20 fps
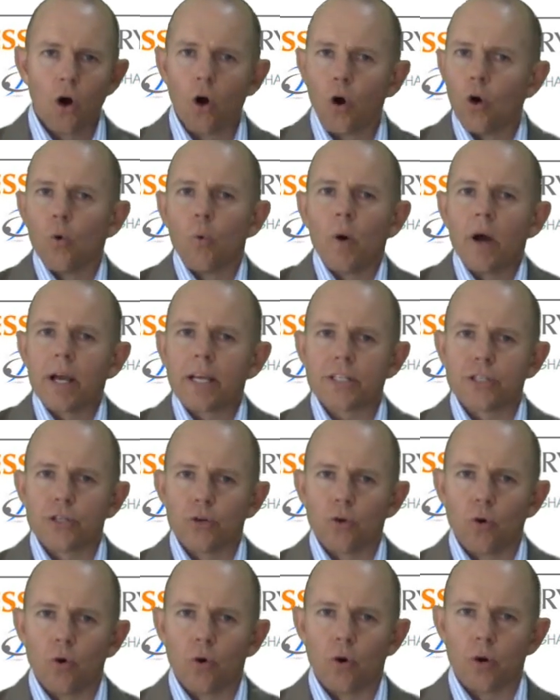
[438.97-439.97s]
Always
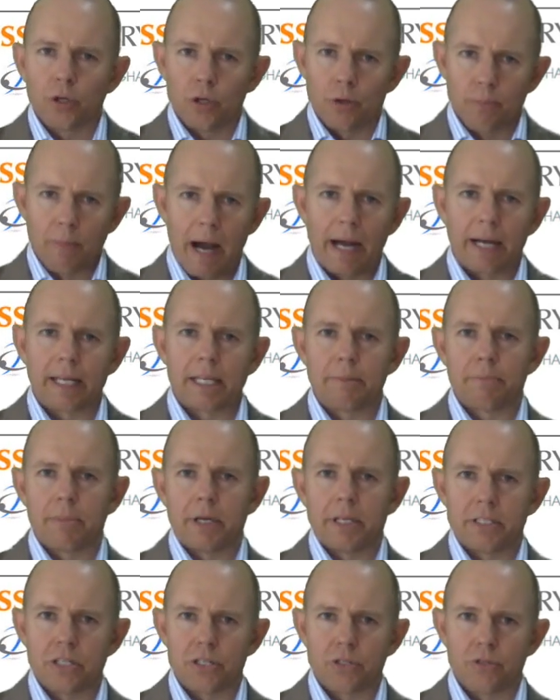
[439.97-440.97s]
your marketing
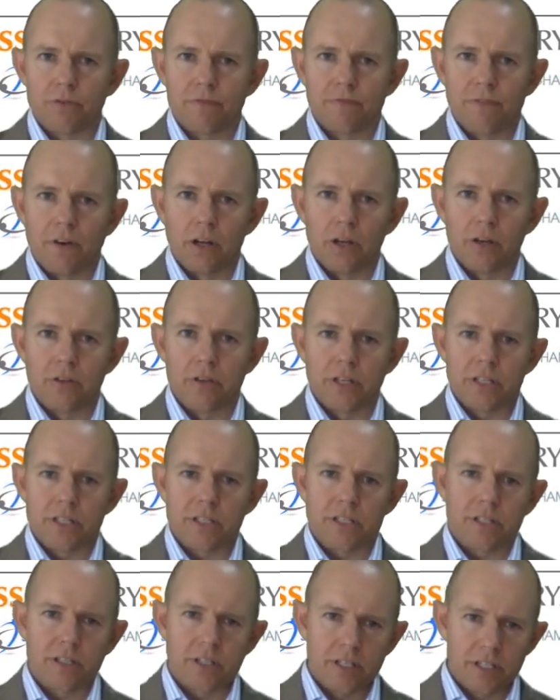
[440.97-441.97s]
pieces should follow
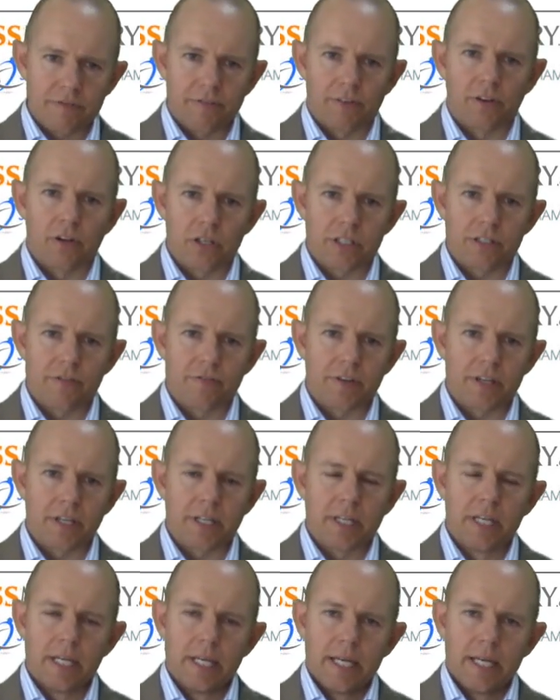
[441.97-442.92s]
this philosophy.